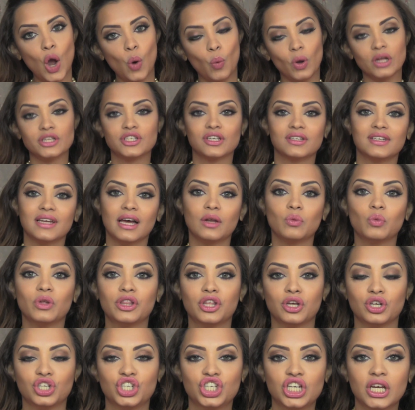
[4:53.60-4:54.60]
Once you're done with
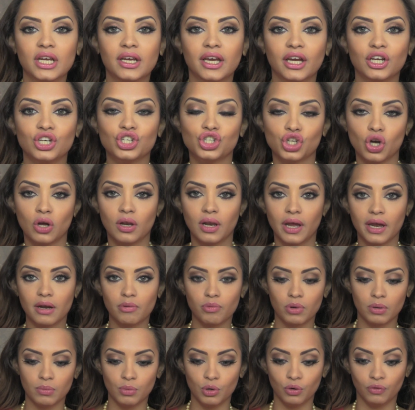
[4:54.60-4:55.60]
your cheek and jawline,
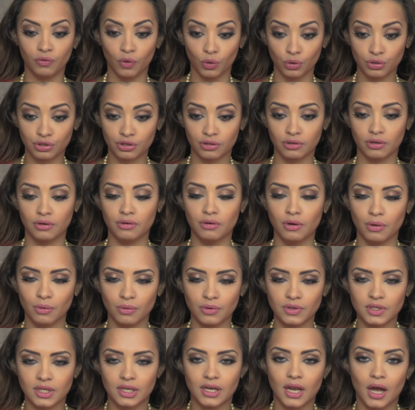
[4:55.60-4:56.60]
we move on to the
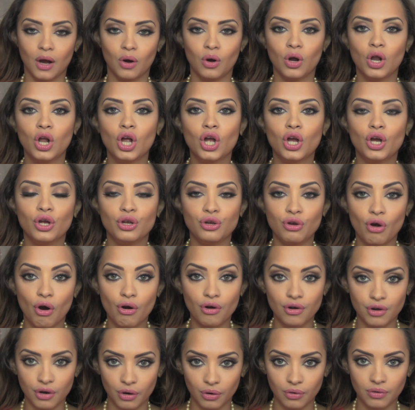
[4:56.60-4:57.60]
nose. Now, your
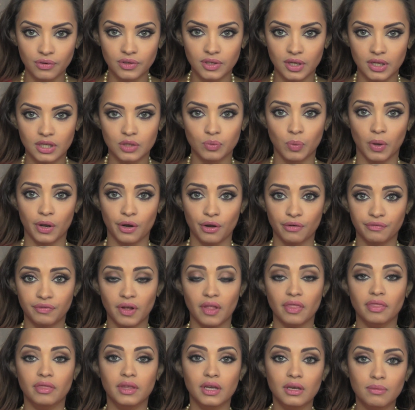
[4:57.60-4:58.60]
nose is one
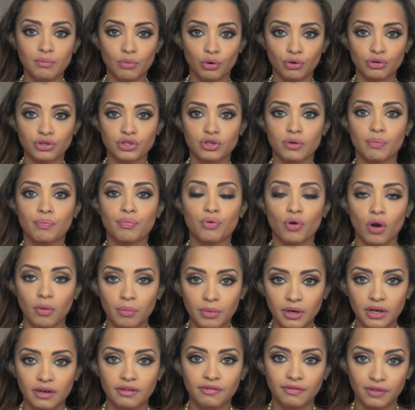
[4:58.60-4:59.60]
of the most
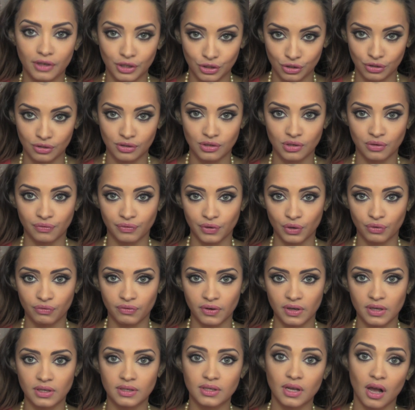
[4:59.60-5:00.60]
prominent features of your
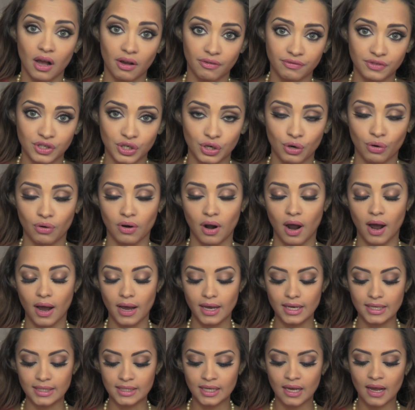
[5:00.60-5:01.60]
face after your
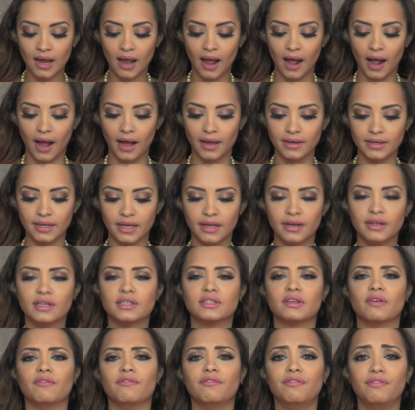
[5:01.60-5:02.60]
eyes, and it
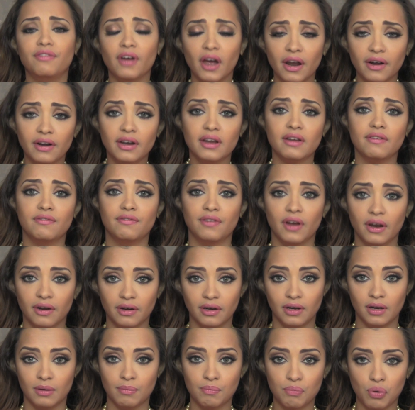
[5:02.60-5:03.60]
is very,
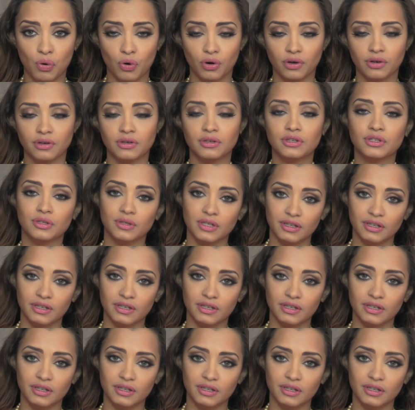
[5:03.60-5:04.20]
very important to